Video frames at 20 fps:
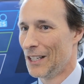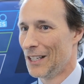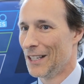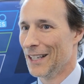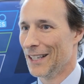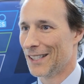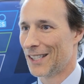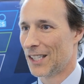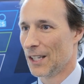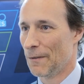
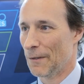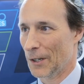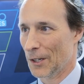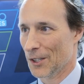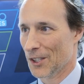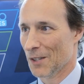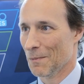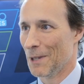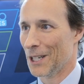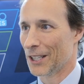it's
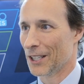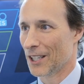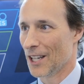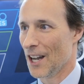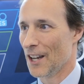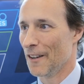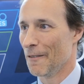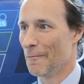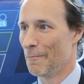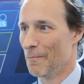difficult to make the
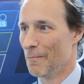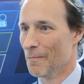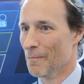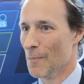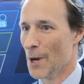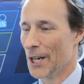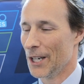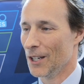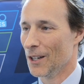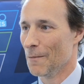kind of
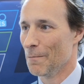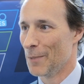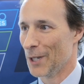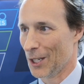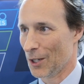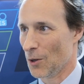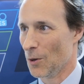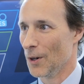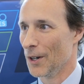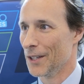money on
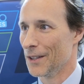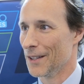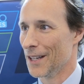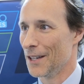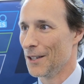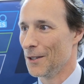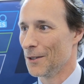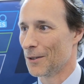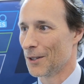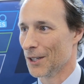Bitcoin
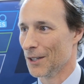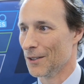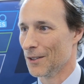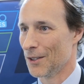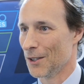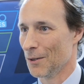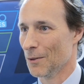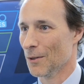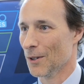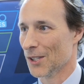that you can
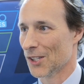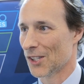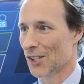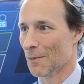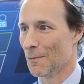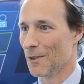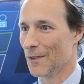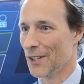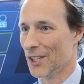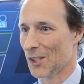do on
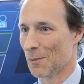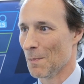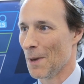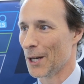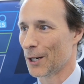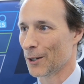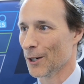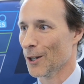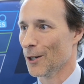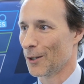some of these
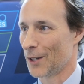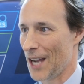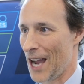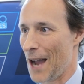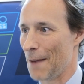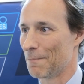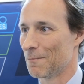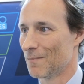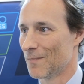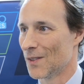micro
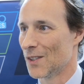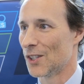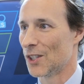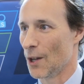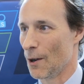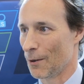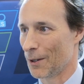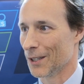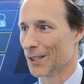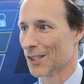cap
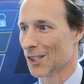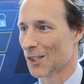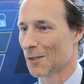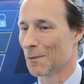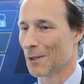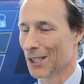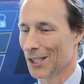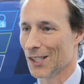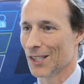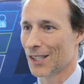tokens
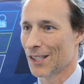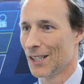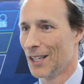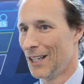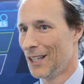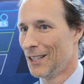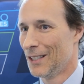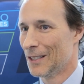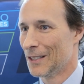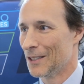because,
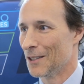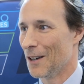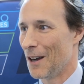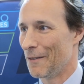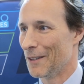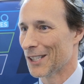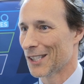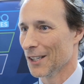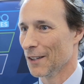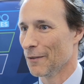you know,
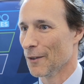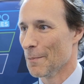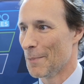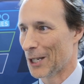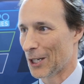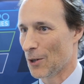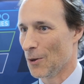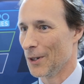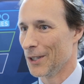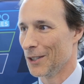obviously for
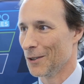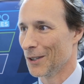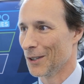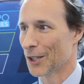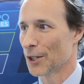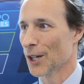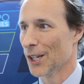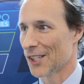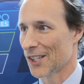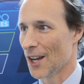Bitcoin to
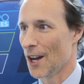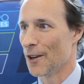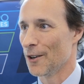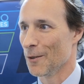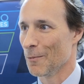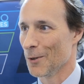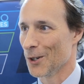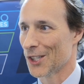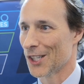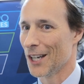increase
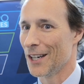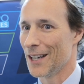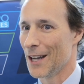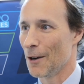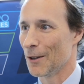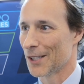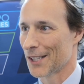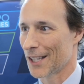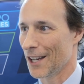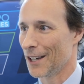100%
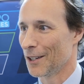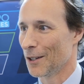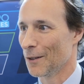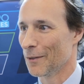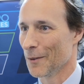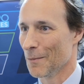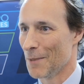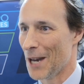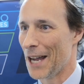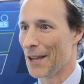now, it's got to go
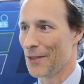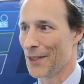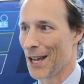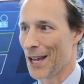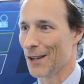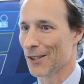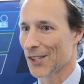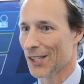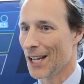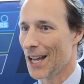from
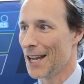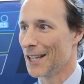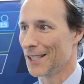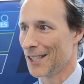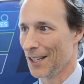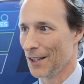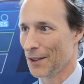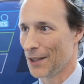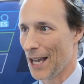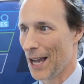9,000 to
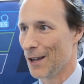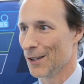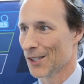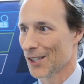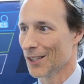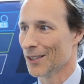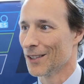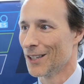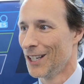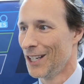
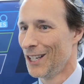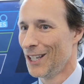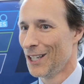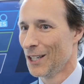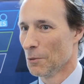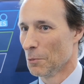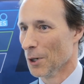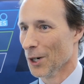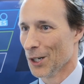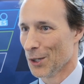18,000.
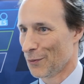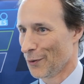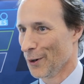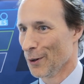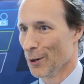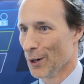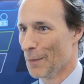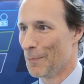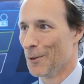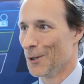Whereas for
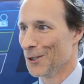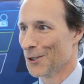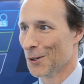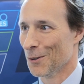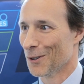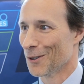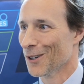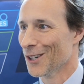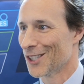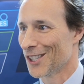Ripple to
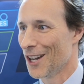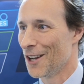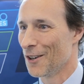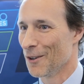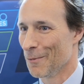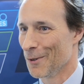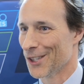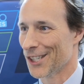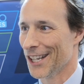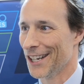increase
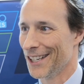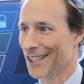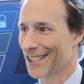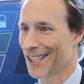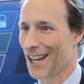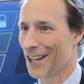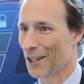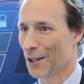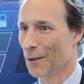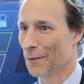100%, it's
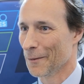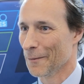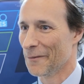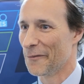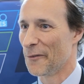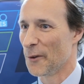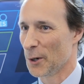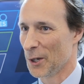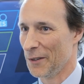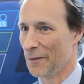got to go from
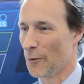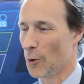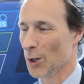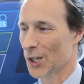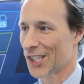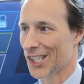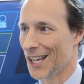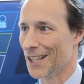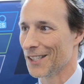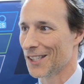44
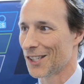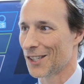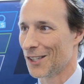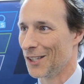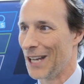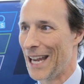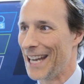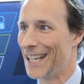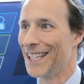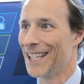cents
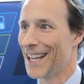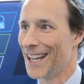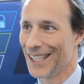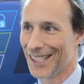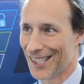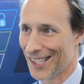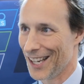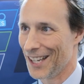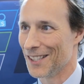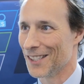to
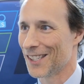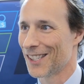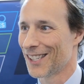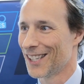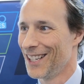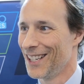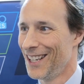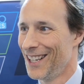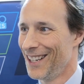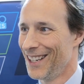88
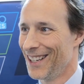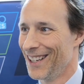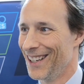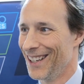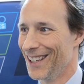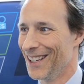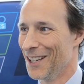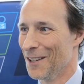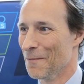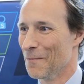cents.
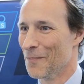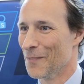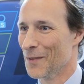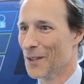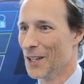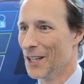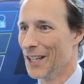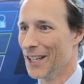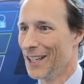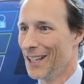
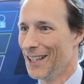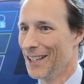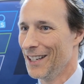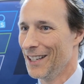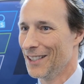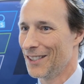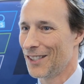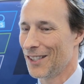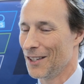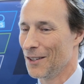
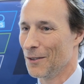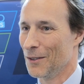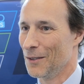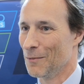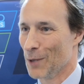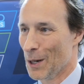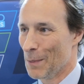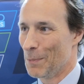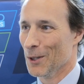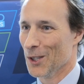It's, you know,
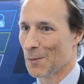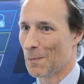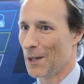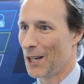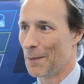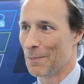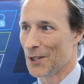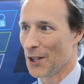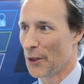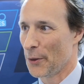and Ripple's been
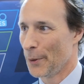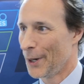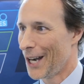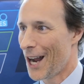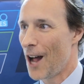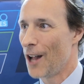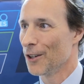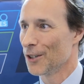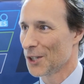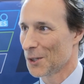up to
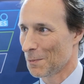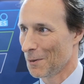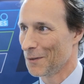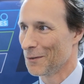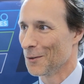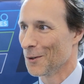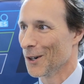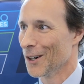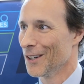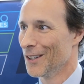$3
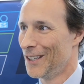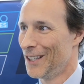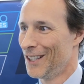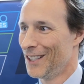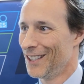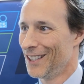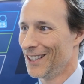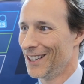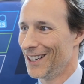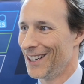before.
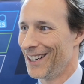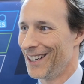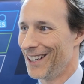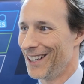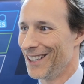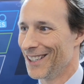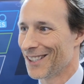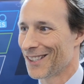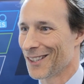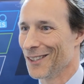
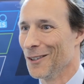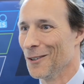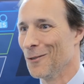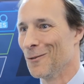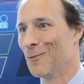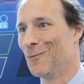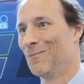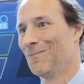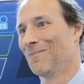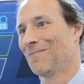
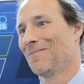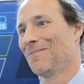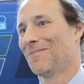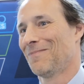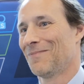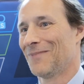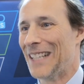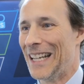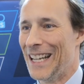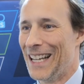So
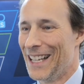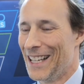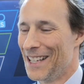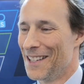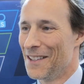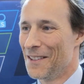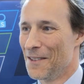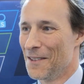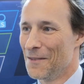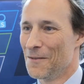
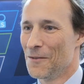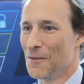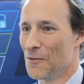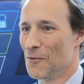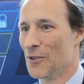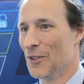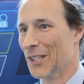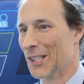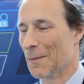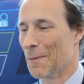
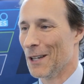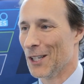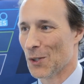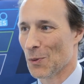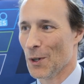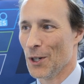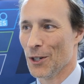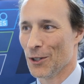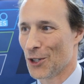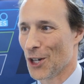it depends
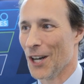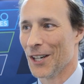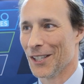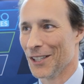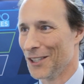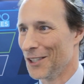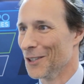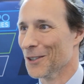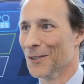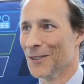what you're trying
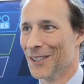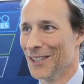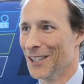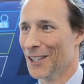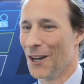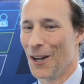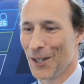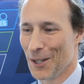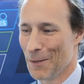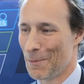to do.
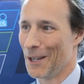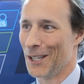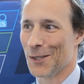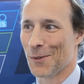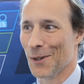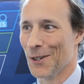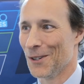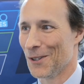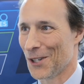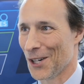It all depends
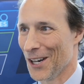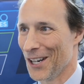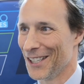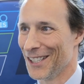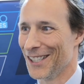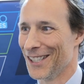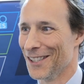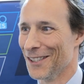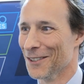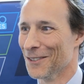what you're trying
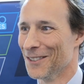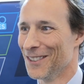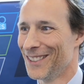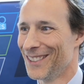to do.